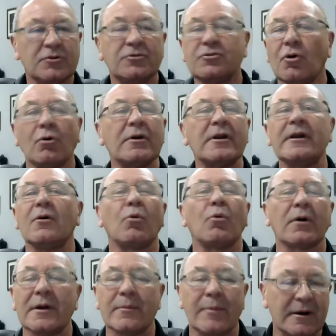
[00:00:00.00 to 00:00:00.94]
don't need to
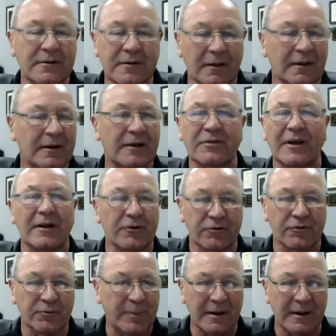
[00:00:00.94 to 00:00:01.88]
worry about telling us how you're
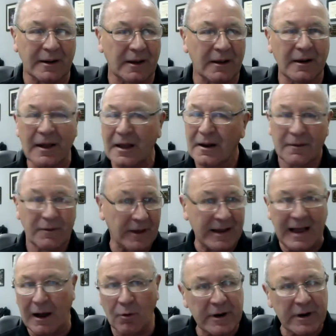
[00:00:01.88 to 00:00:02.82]
spending it. The
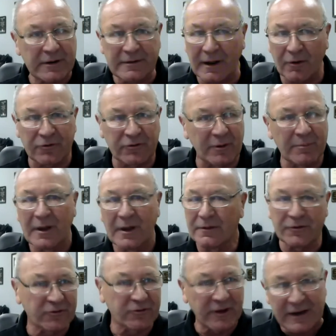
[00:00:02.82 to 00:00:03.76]
county tells them,
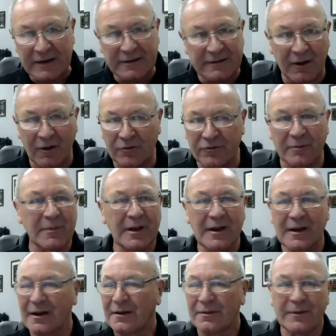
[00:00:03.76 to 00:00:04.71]
the city tells them,
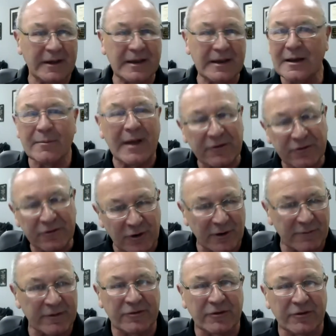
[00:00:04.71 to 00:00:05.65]
the EMS
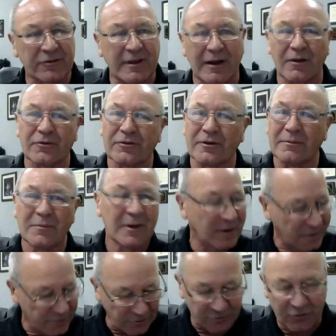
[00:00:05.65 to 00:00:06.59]
services tells them,
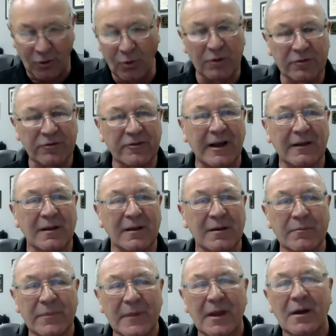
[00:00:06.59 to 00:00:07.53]
the schools tell
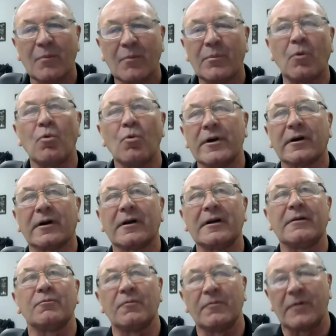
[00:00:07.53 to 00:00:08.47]
them, but we are going
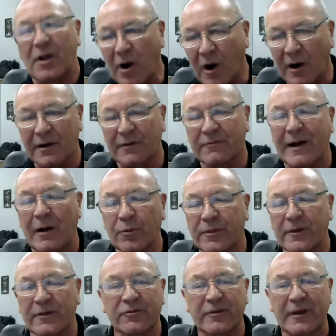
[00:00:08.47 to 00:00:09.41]
to carve out
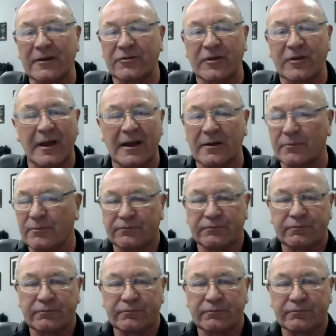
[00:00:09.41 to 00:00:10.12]
this thing saying,